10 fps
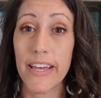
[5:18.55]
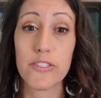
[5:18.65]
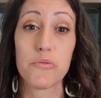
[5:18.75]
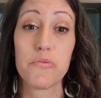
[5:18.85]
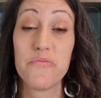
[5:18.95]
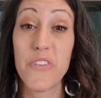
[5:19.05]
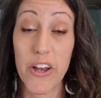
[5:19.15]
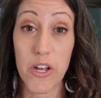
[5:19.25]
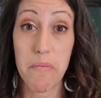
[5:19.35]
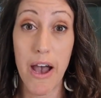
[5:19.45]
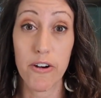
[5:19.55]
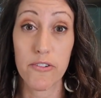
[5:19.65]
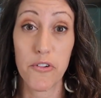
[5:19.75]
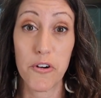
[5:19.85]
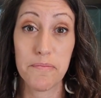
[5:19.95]
it's very
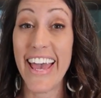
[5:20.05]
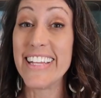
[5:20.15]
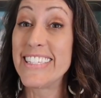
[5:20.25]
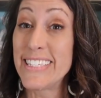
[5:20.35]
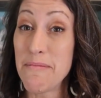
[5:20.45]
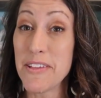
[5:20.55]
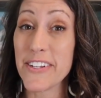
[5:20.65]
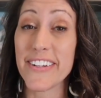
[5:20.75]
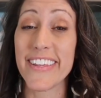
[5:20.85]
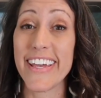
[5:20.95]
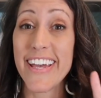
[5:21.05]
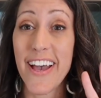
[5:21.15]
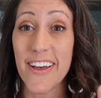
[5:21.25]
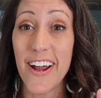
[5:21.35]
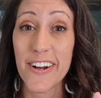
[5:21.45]
powerful. And
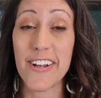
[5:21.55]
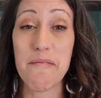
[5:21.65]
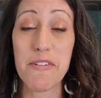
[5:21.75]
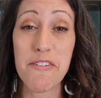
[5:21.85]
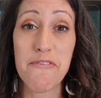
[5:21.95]
similarly, our number